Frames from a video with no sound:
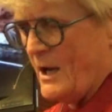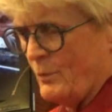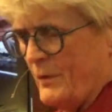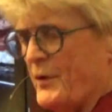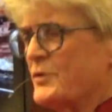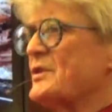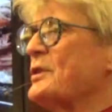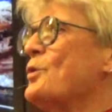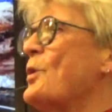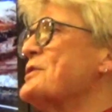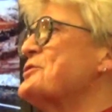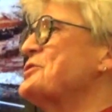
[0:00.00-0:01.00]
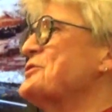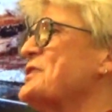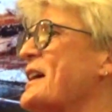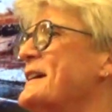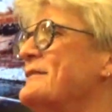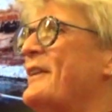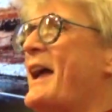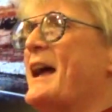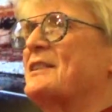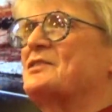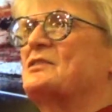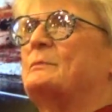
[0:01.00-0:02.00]
Well, those are questions I have
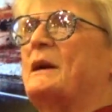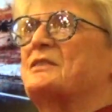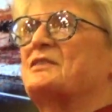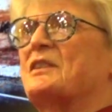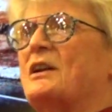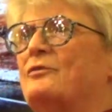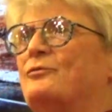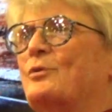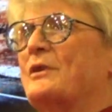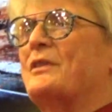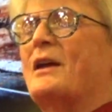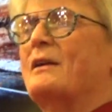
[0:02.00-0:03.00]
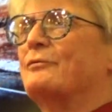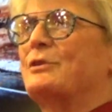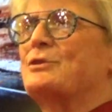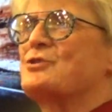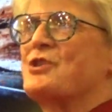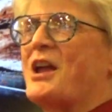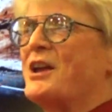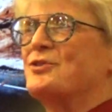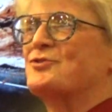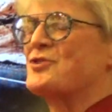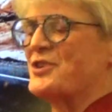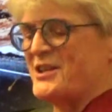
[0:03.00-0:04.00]
asked myself with every
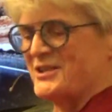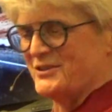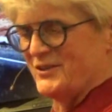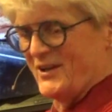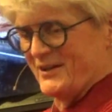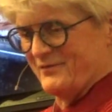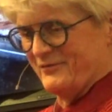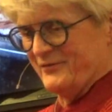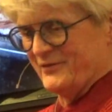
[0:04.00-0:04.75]
change in life.